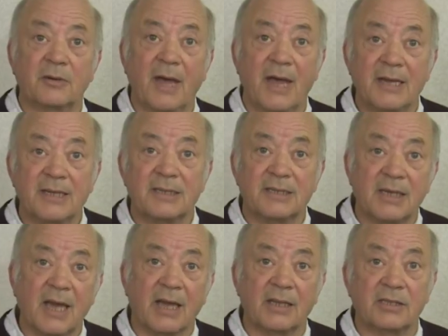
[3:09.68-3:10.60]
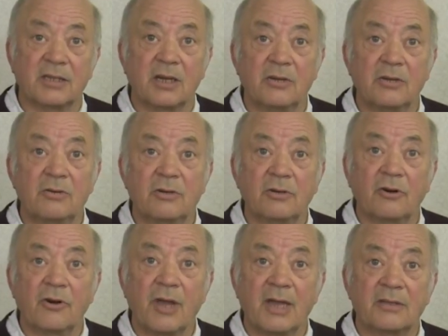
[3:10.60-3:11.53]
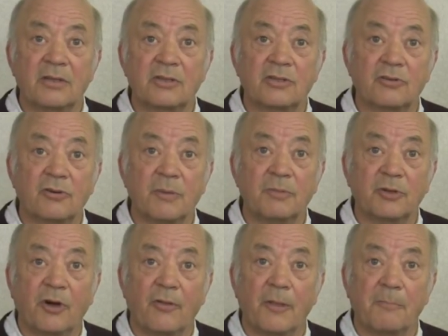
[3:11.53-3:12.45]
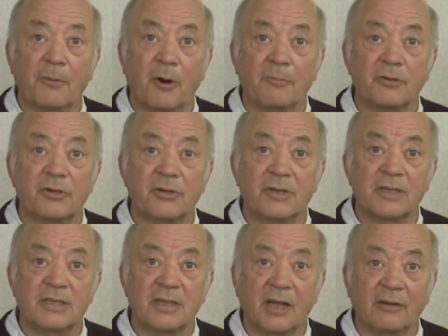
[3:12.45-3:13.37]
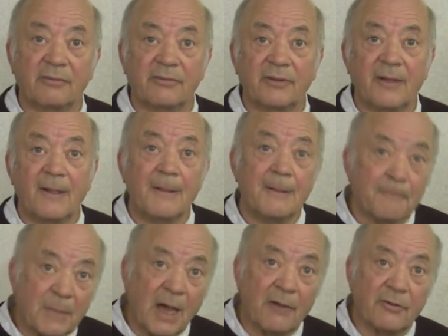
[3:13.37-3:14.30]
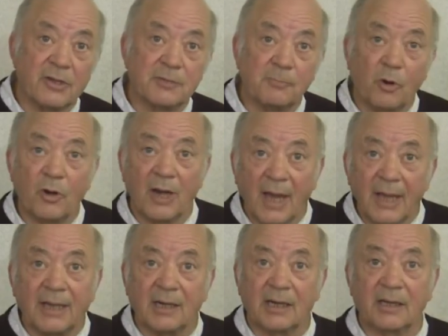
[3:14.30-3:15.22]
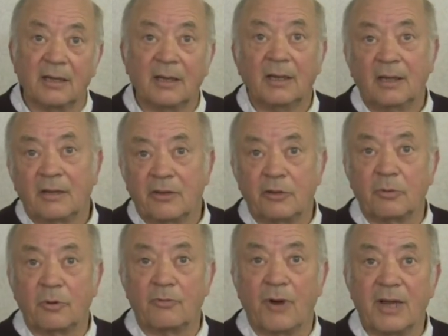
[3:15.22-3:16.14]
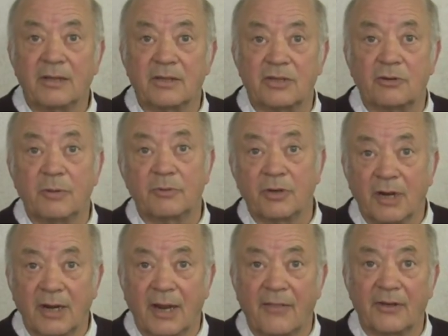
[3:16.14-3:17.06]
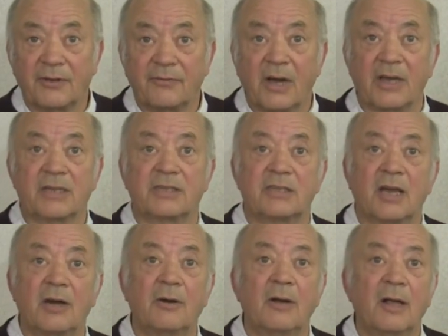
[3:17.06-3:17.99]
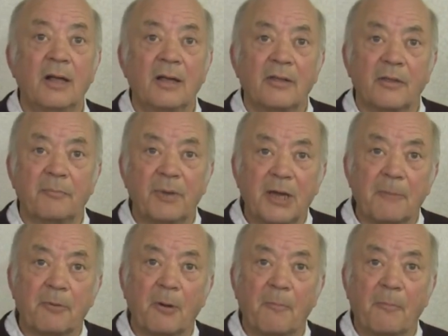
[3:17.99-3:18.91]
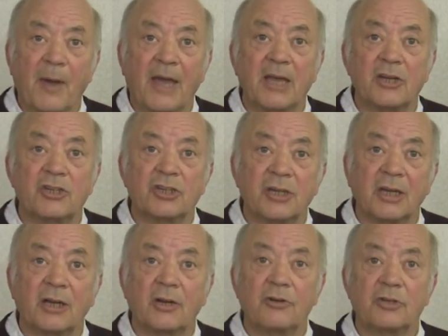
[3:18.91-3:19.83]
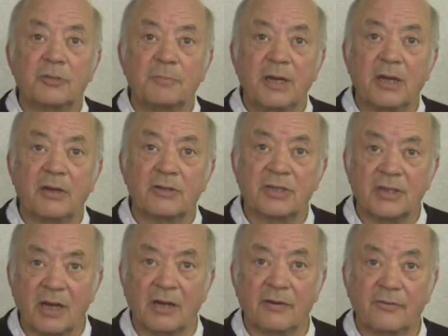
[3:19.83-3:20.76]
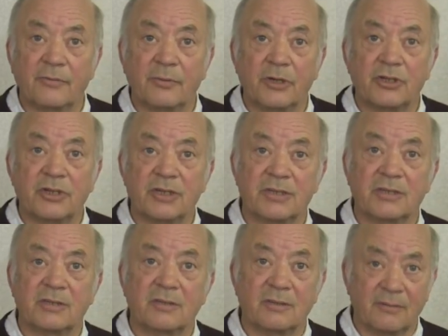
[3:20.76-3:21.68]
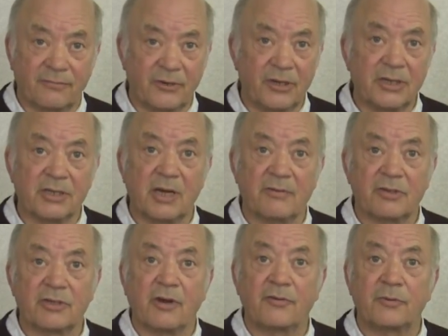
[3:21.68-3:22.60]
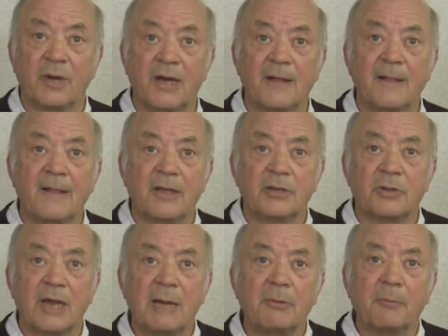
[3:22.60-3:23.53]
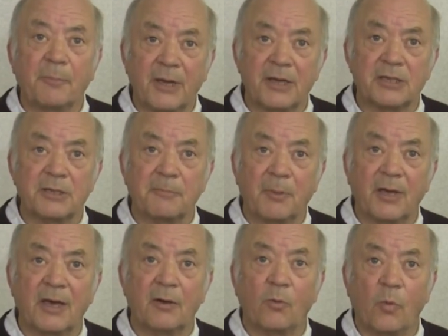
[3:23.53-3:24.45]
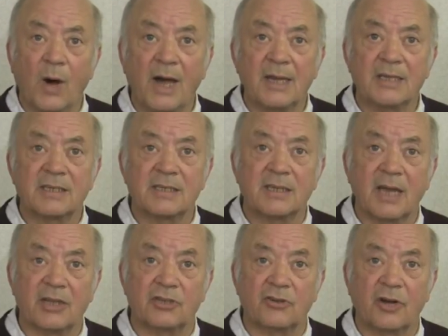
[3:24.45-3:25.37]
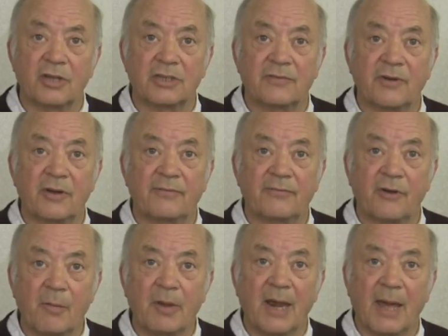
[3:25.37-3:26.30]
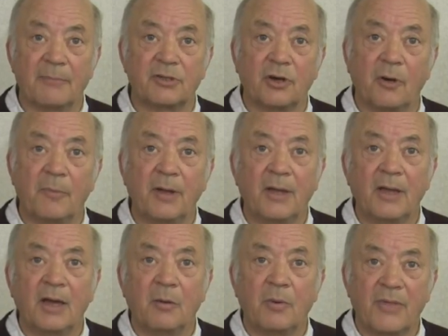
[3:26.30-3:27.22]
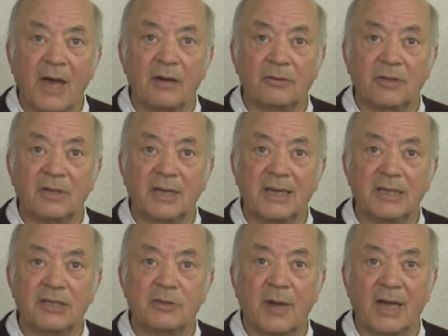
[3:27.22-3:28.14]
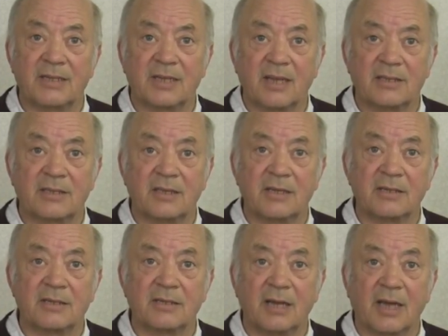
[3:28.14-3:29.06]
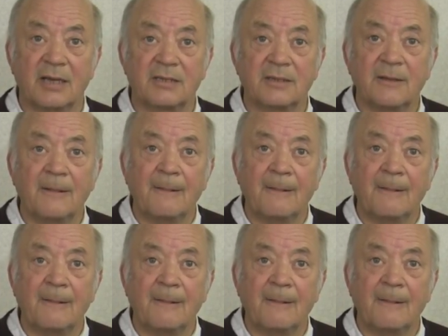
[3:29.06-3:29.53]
to edit text, so you can create the script on the prompter itself. However, it's more likely that you will write the script on another device. So the picoPrompt package includes picoServe, which is the free server software to enable peer-to-peer wireless text transfer from a laptop without the need to access the internet.